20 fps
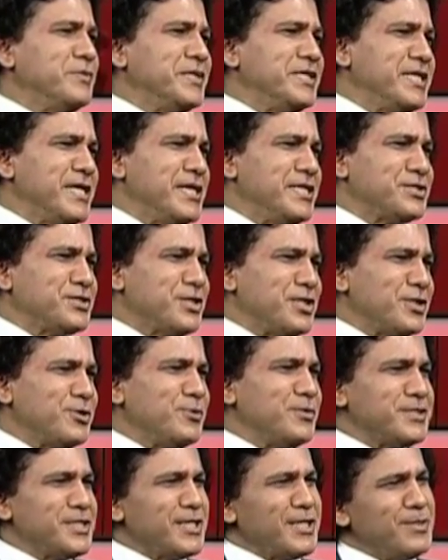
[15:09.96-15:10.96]
media is
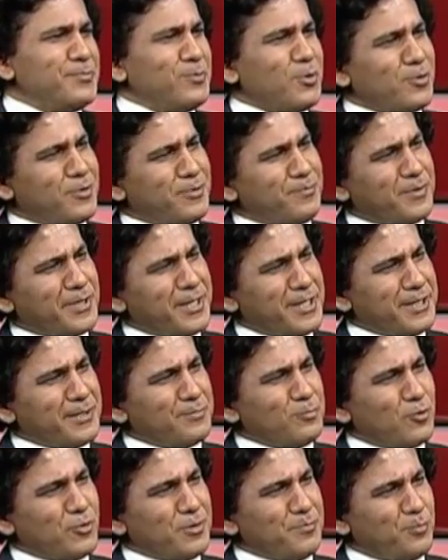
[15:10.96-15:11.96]
increasingly
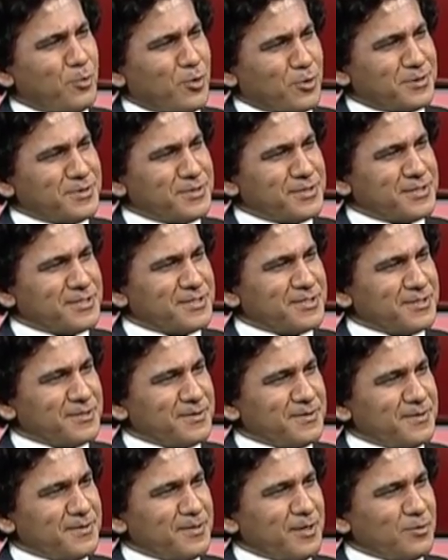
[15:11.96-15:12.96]
getting more importance
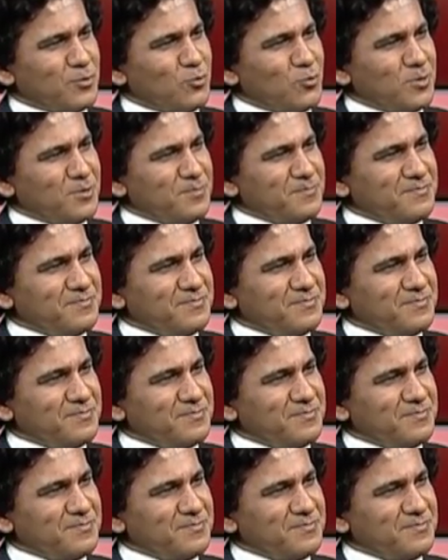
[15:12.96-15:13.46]
around the world?